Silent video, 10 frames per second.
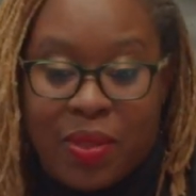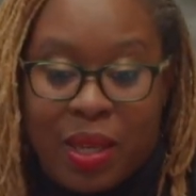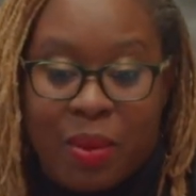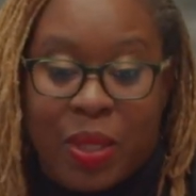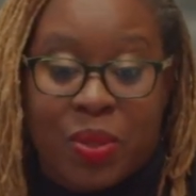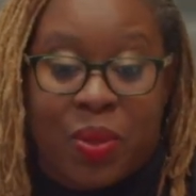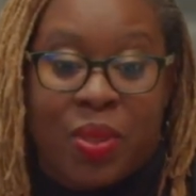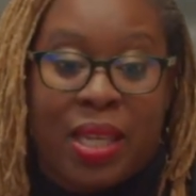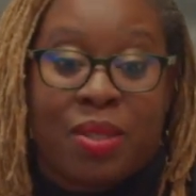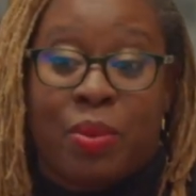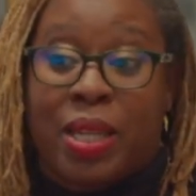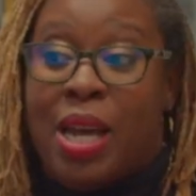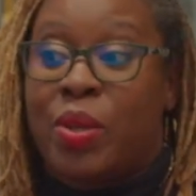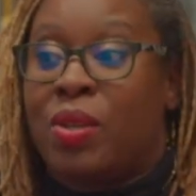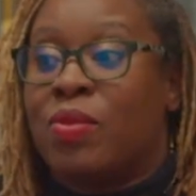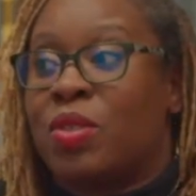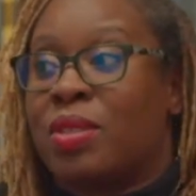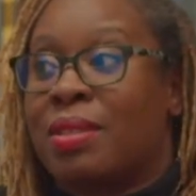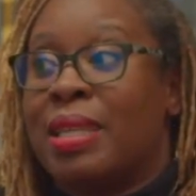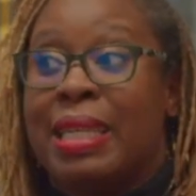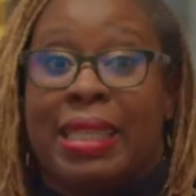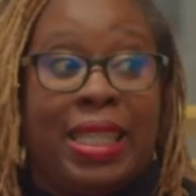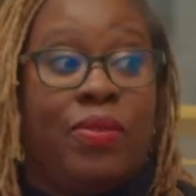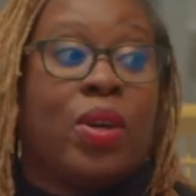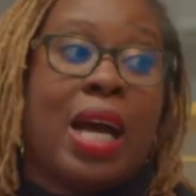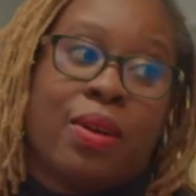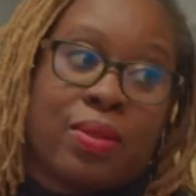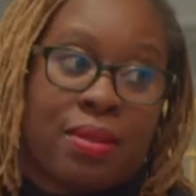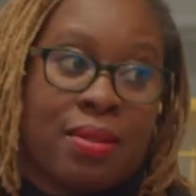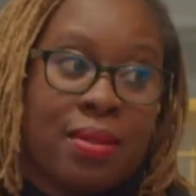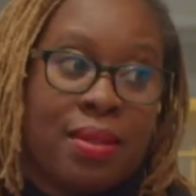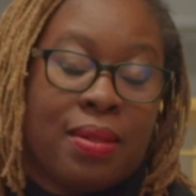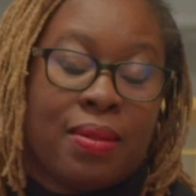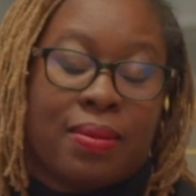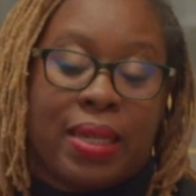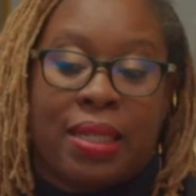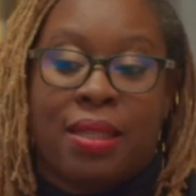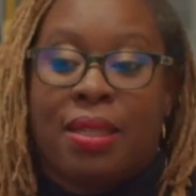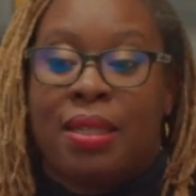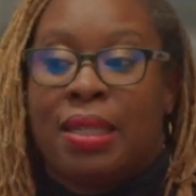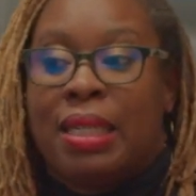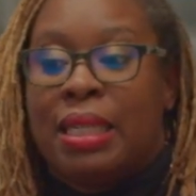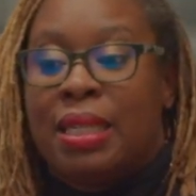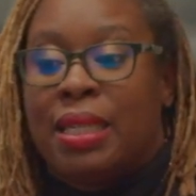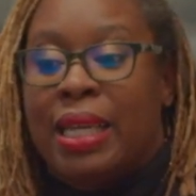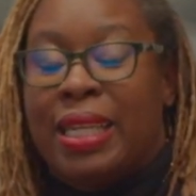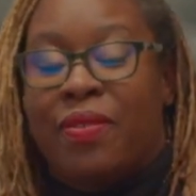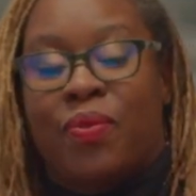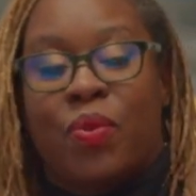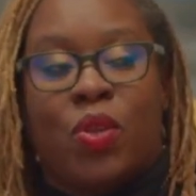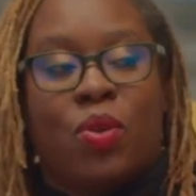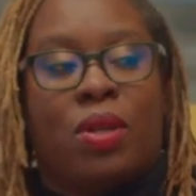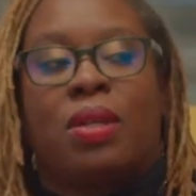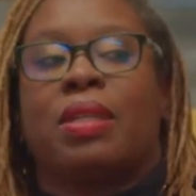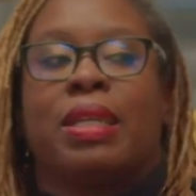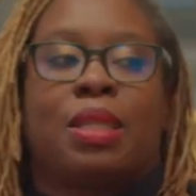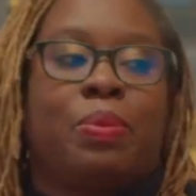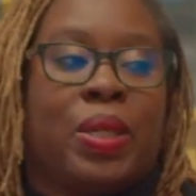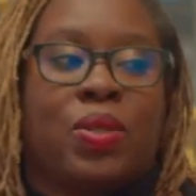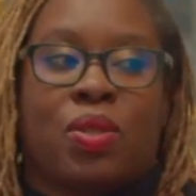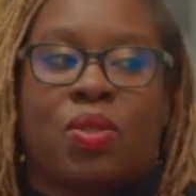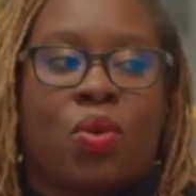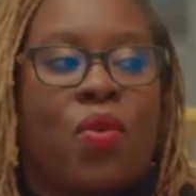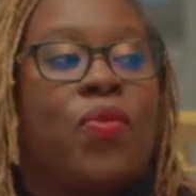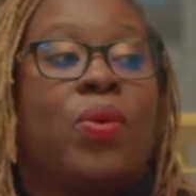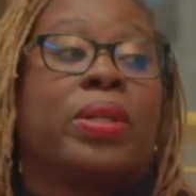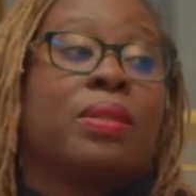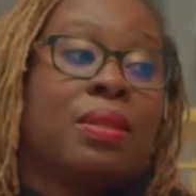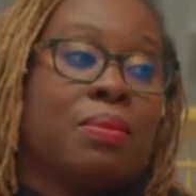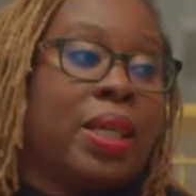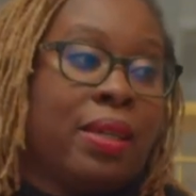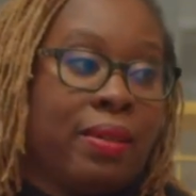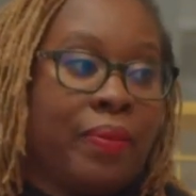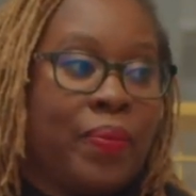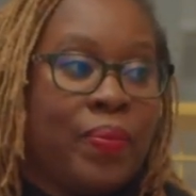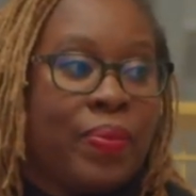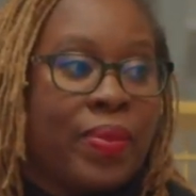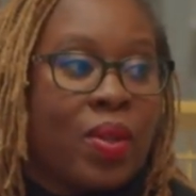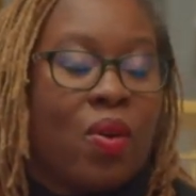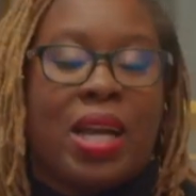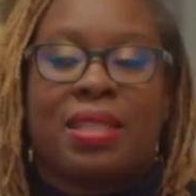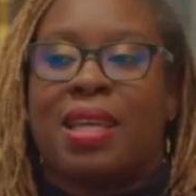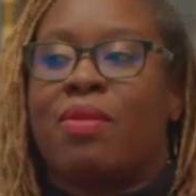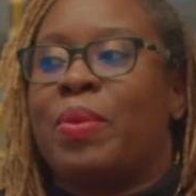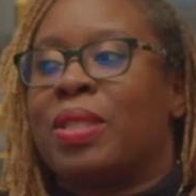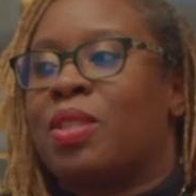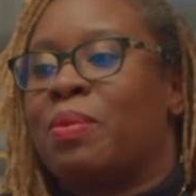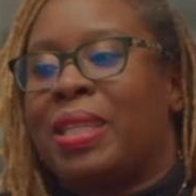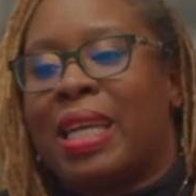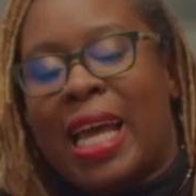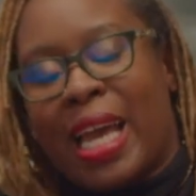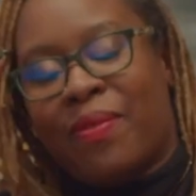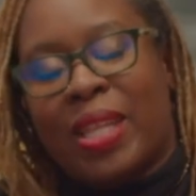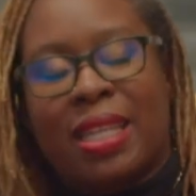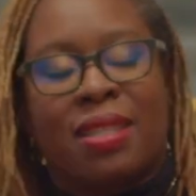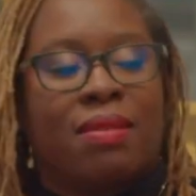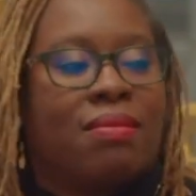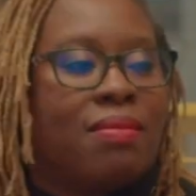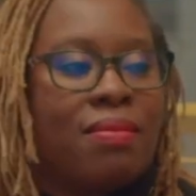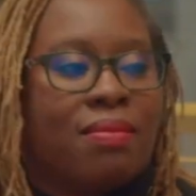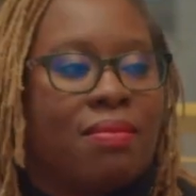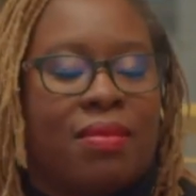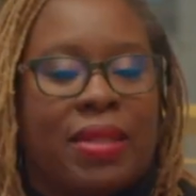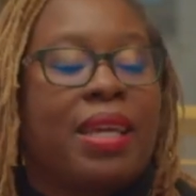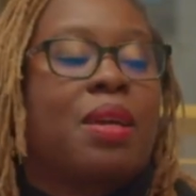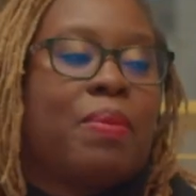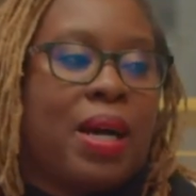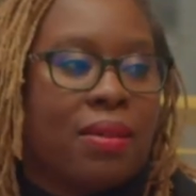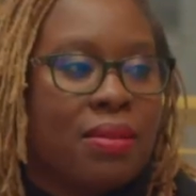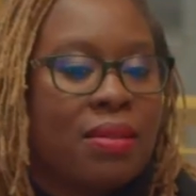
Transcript: about certain things about how you even just leave your house, right? And if your experience is so foreign to me, or has never been something that I even had to think about,